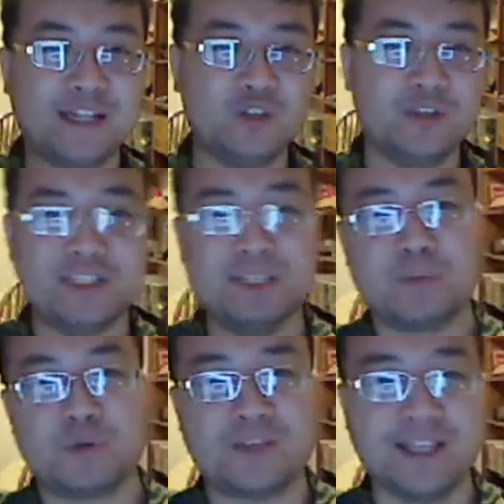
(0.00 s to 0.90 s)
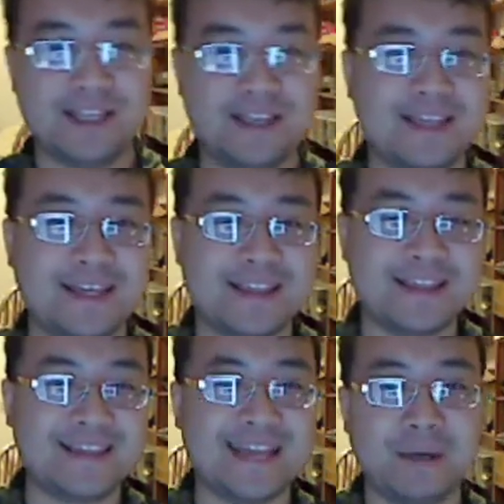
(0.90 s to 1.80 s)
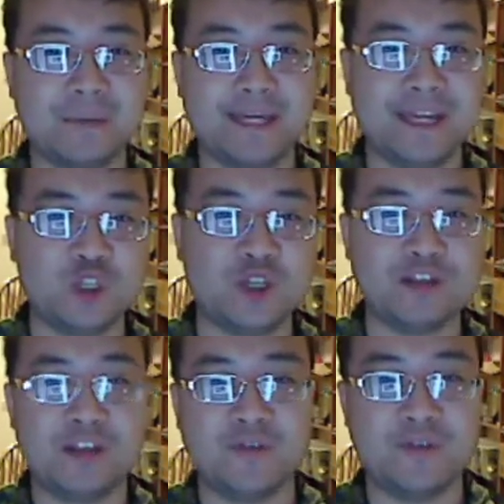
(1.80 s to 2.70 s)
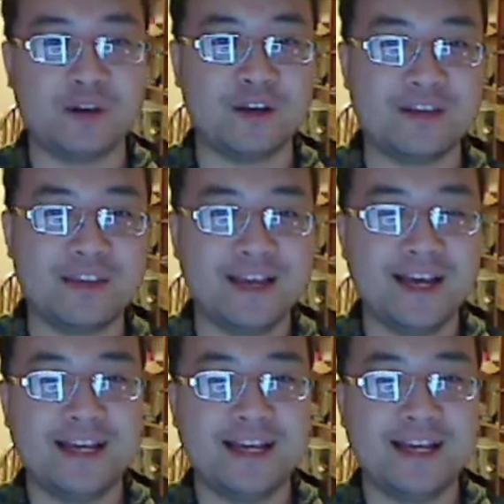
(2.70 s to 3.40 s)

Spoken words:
into the deeper synthesis and sampling engines of the various